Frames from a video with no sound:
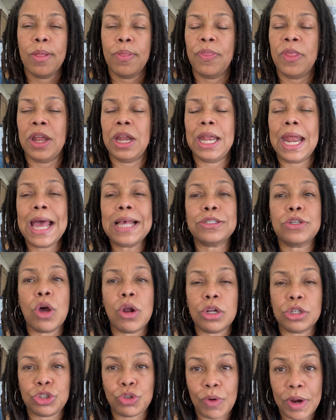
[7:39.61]
then that's
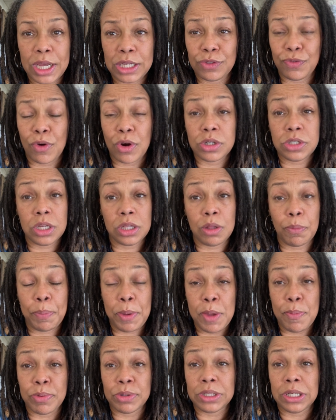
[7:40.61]
going to transfer into the
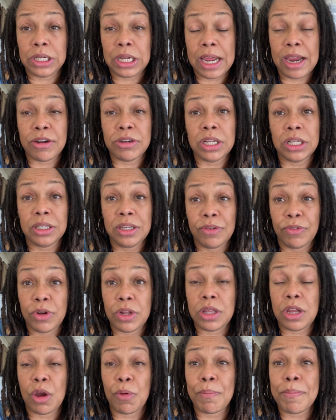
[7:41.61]
people that they're
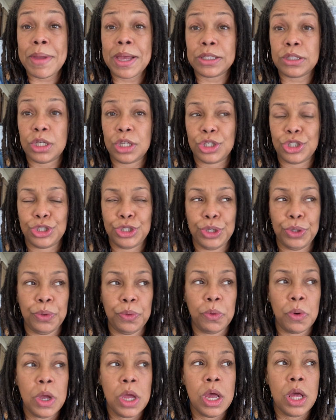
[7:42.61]
delivering their message
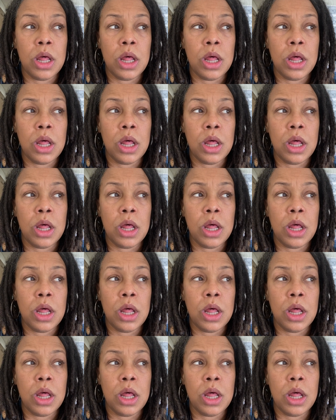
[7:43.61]
to